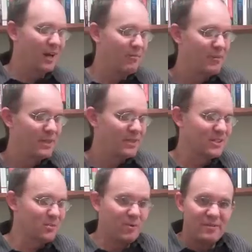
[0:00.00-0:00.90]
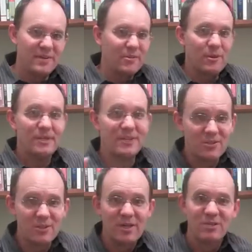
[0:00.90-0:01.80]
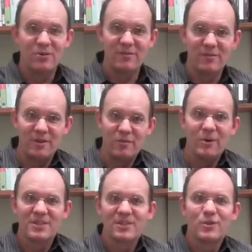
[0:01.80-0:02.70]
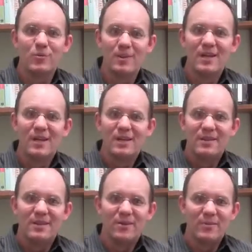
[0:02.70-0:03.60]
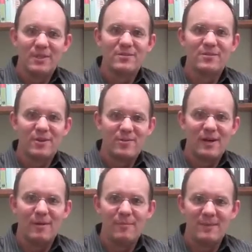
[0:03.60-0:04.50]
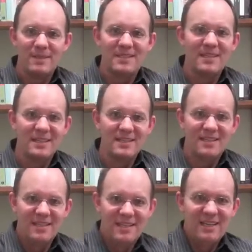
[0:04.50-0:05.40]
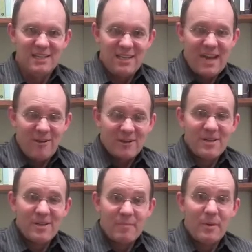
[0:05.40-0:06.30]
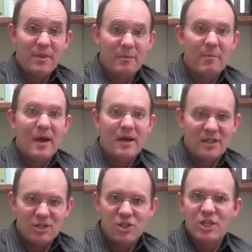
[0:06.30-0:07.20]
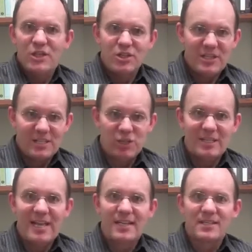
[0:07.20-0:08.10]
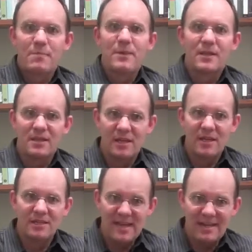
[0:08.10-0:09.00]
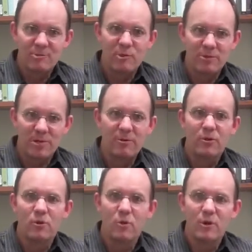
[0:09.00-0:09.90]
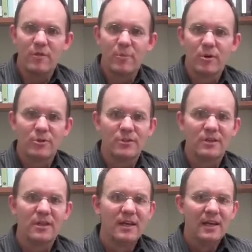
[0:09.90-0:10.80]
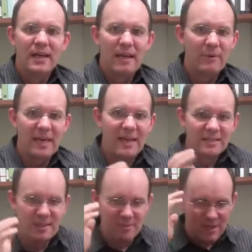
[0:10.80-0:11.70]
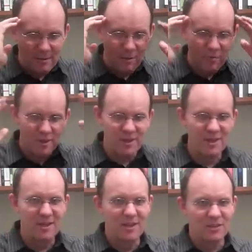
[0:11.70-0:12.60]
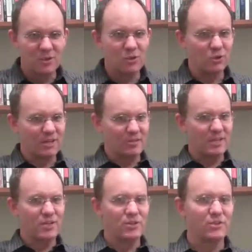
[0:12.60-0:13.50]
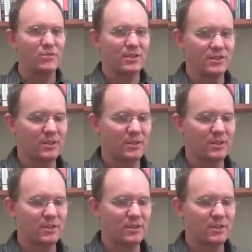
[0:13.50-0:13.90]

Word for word: Um, but this is what we've done throughout history: is we, we've always assumed that the reason for the problem is is in, inherent in the the biology, the ge genetics, something in the intangible material core of the person, and we can't seem to come up with social explanations for these